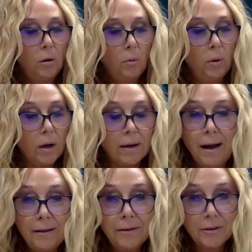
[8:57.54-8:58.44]
"We're
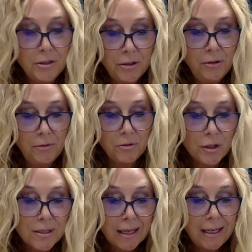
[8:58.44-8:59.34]
colored too,
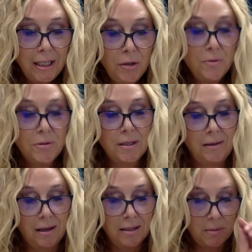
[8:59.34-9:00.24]
just like you,"
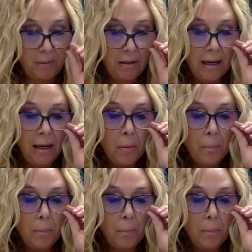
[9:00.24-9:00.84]
said the husband,